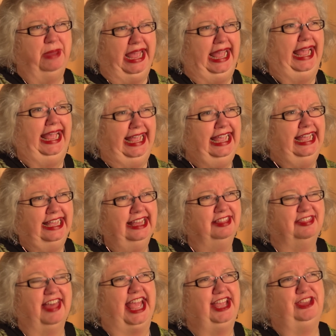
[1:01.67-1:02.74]
me.
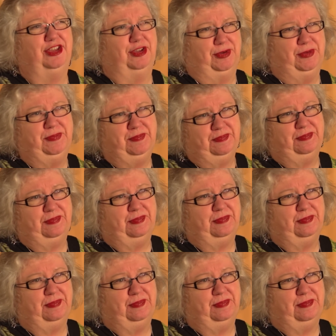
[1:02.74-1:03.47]
Thank you.